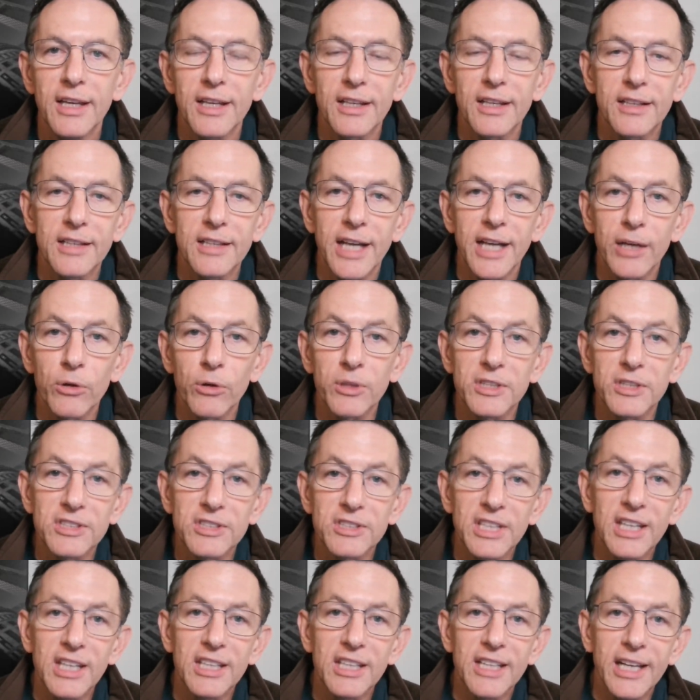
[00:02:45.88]
not only
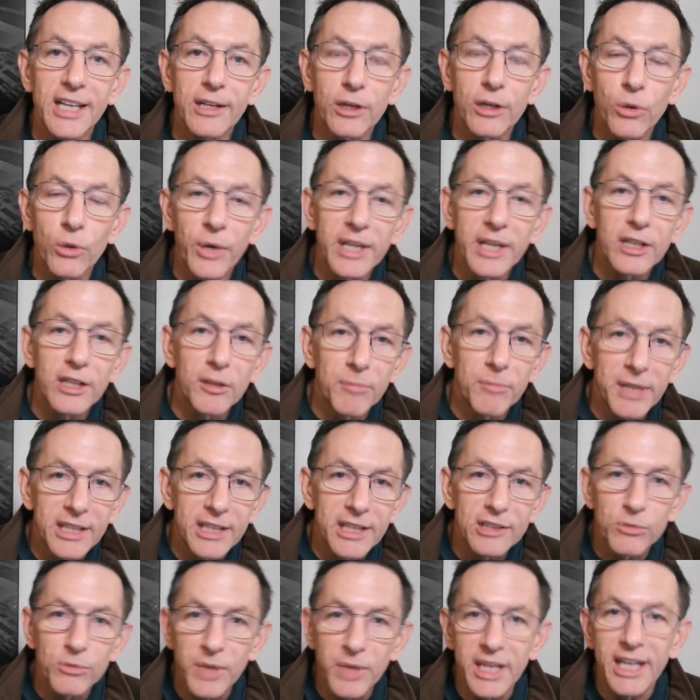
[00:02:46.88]
see the data quicker
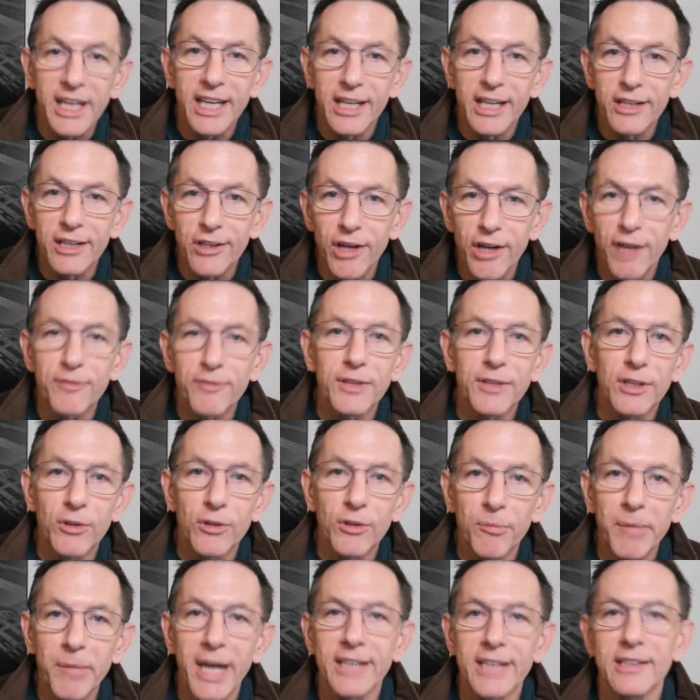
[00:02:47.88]
because we can get it off of you
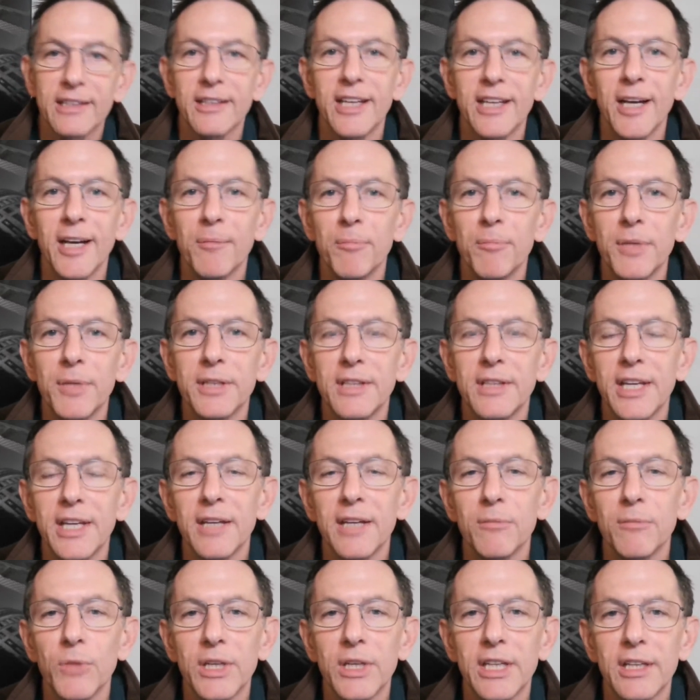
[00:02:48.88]
and back to them, but
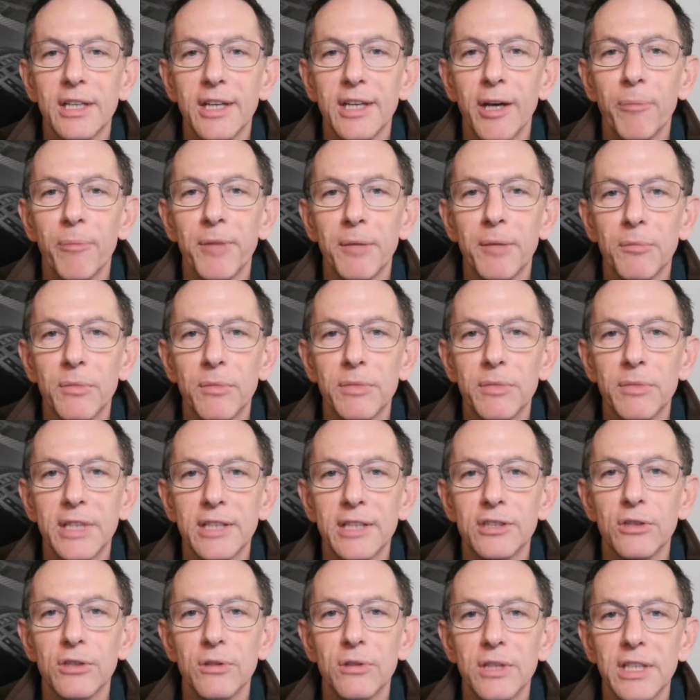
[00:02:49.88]
then we can help them
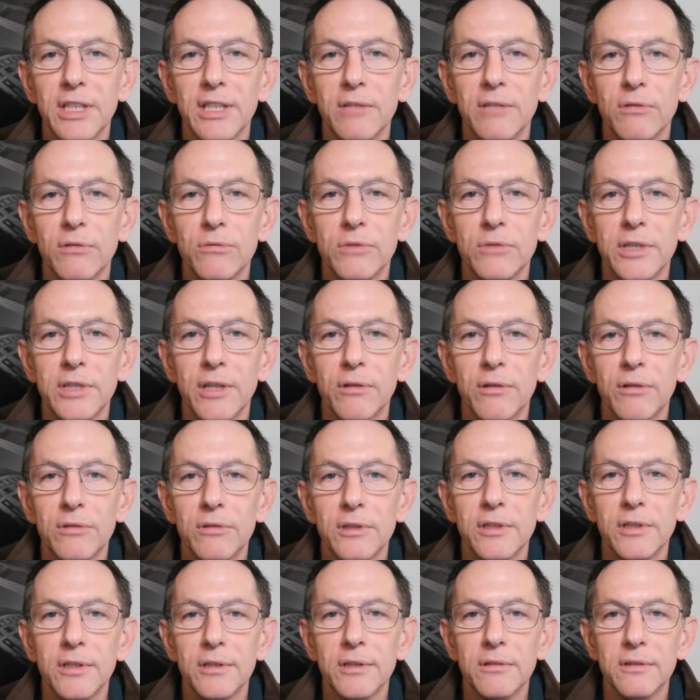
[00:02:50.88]
get to the
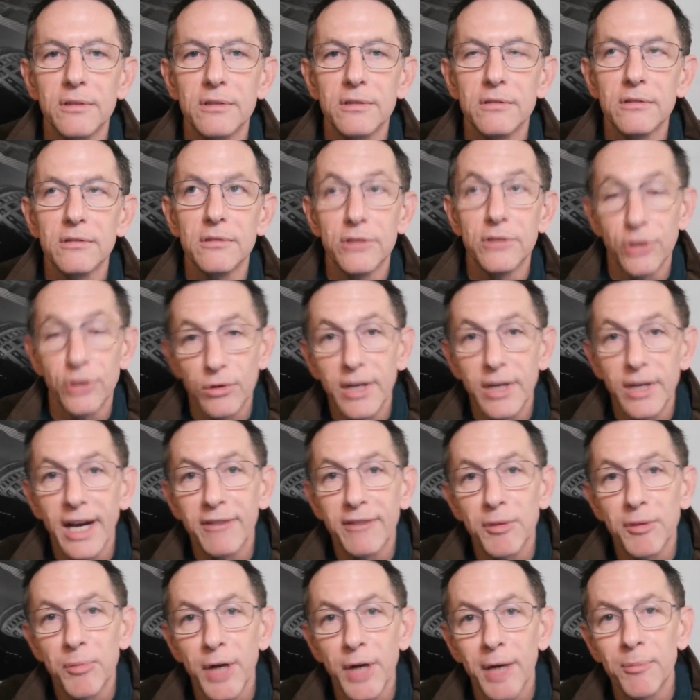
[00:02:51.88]
do you have
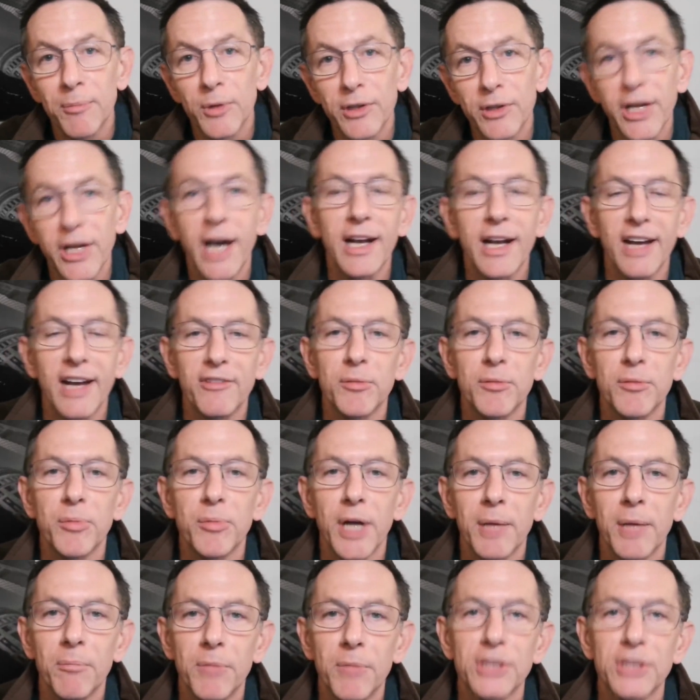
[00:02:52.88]
a problem or not have a
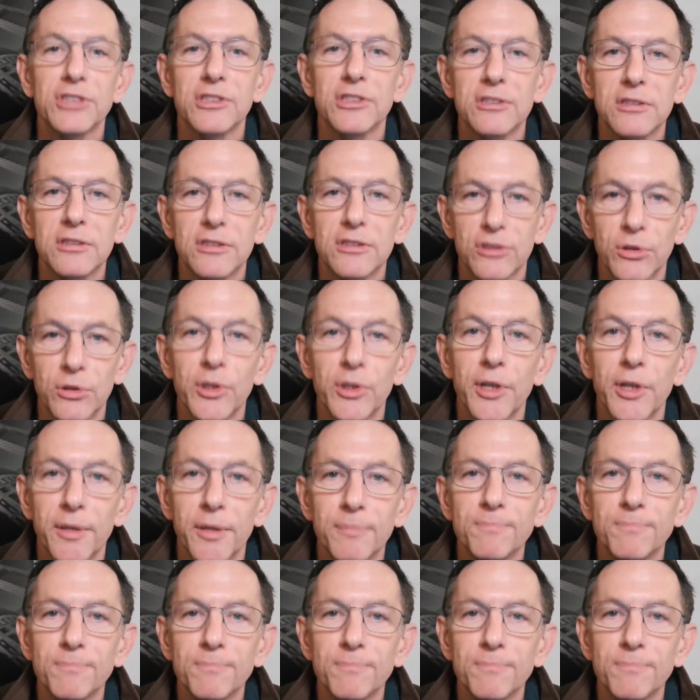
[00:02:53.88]
problem much sooner.